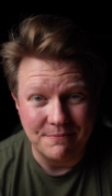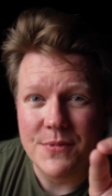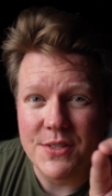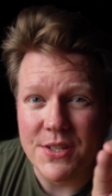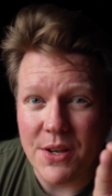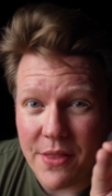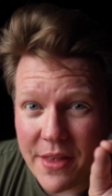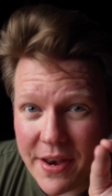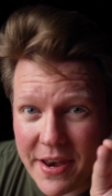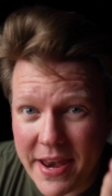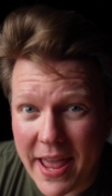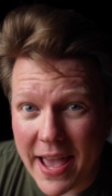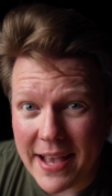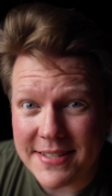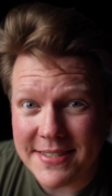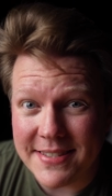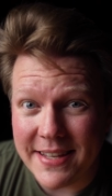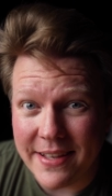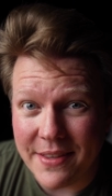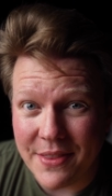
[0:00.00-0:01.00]
So the
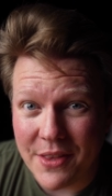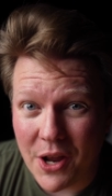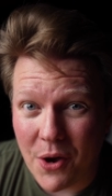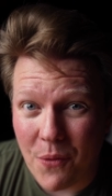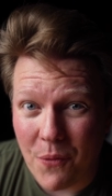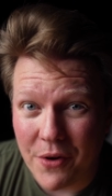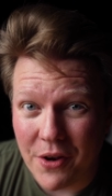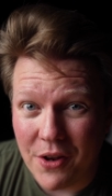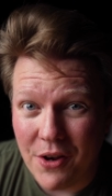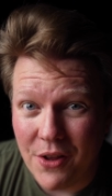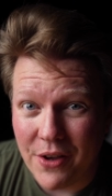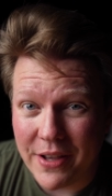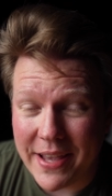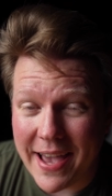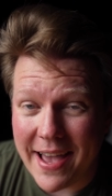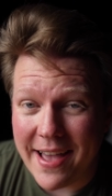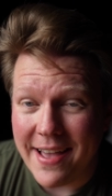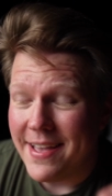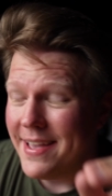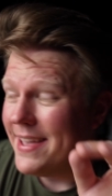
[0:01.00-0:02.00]
next thing that I want to look
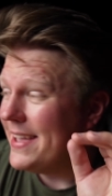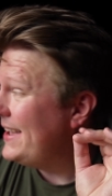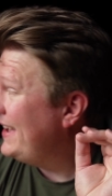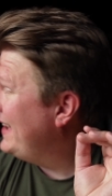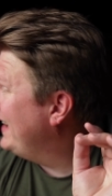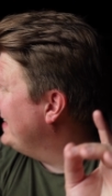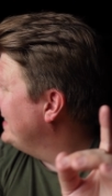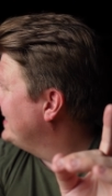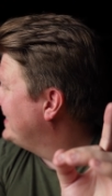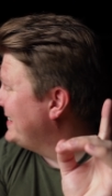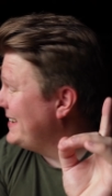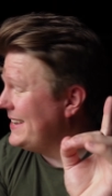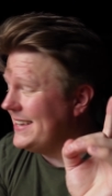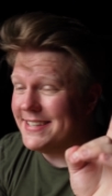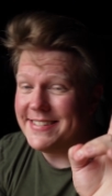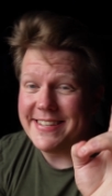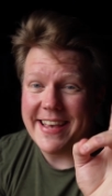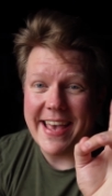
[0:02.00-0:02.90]
at is his